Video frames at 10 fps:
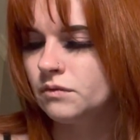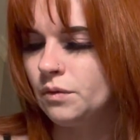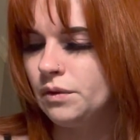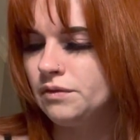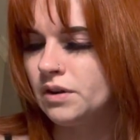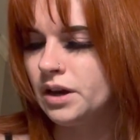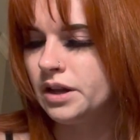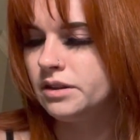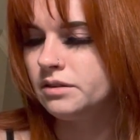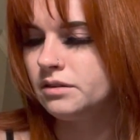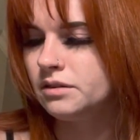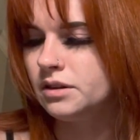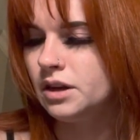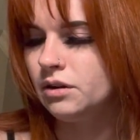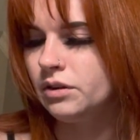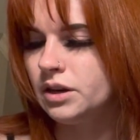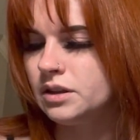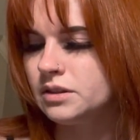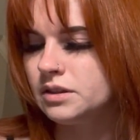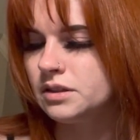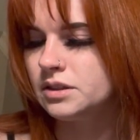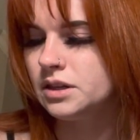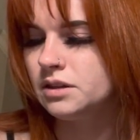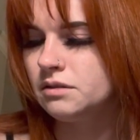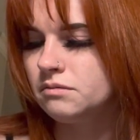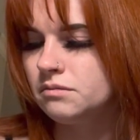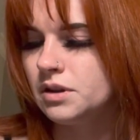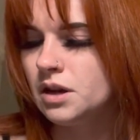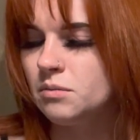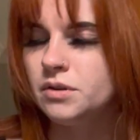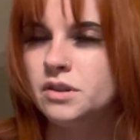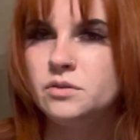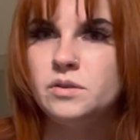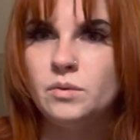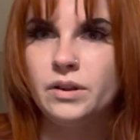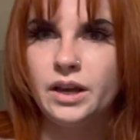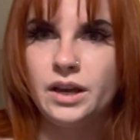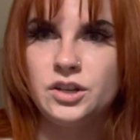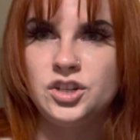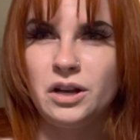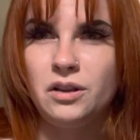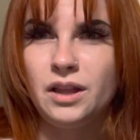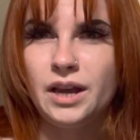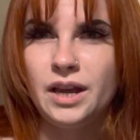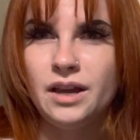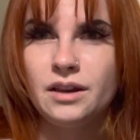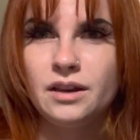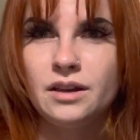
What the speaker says: And we've got ingredients listed. But this one's more like a gel-like.